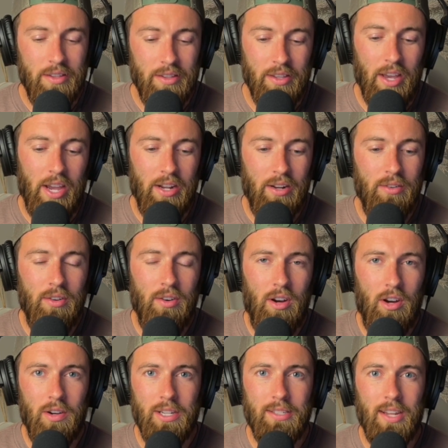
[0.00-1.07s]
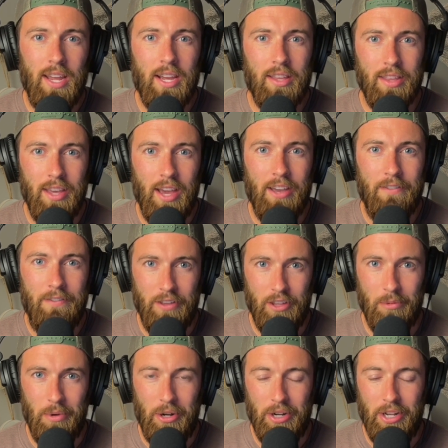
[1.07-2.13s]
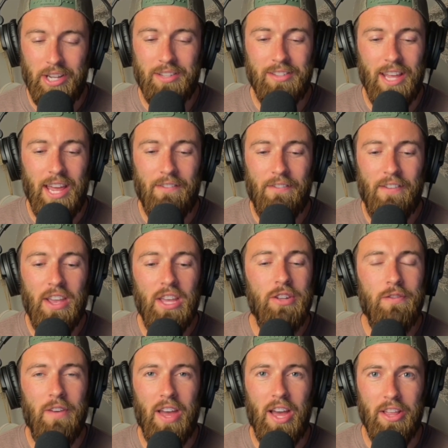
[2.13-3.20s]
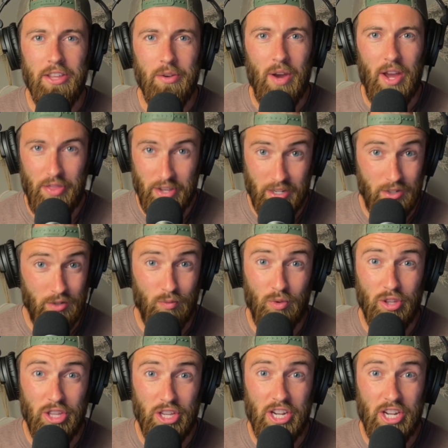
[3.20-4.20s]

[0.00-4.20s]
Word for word: Yeah, I don't know how exactly I feel about it, because at face value, I think it's a really good